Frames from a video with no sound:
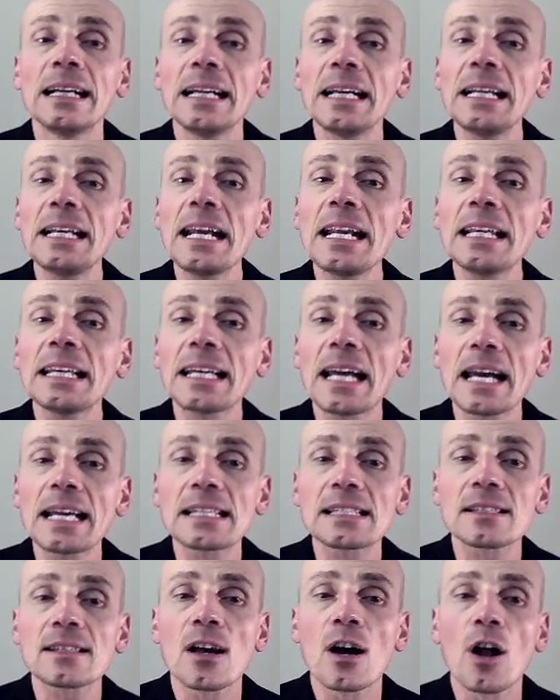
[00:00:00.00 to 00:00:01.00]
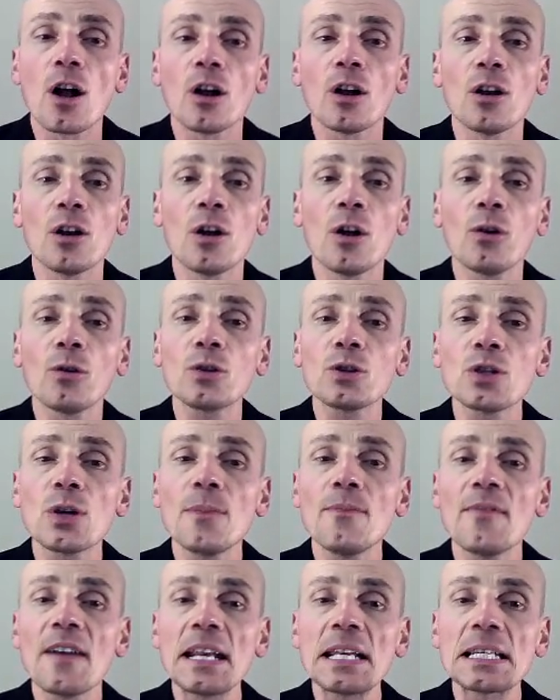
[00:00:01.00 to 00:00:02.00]
In any case,
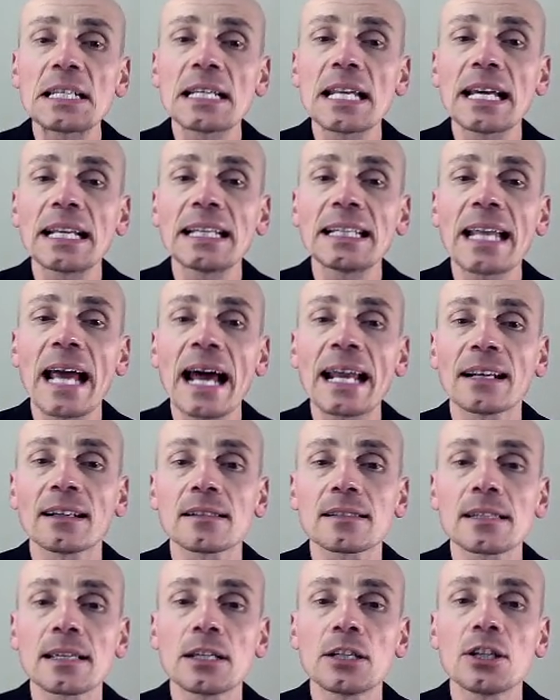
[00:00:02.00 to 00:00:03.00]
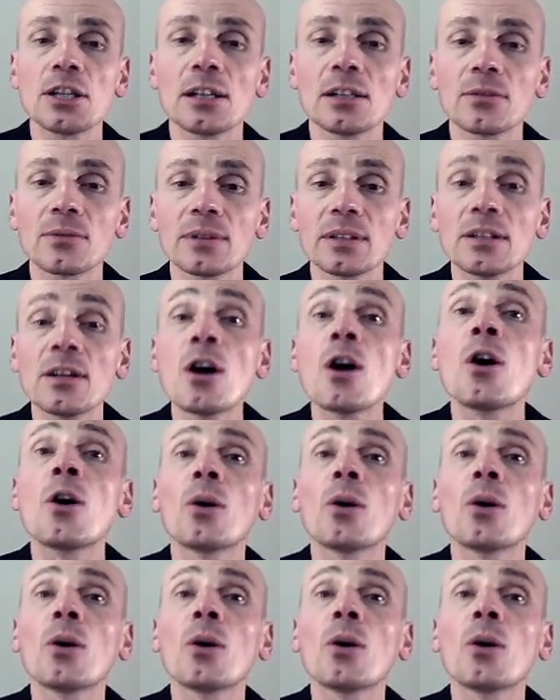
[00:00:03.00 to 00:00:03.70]
long-term ventilated adults and children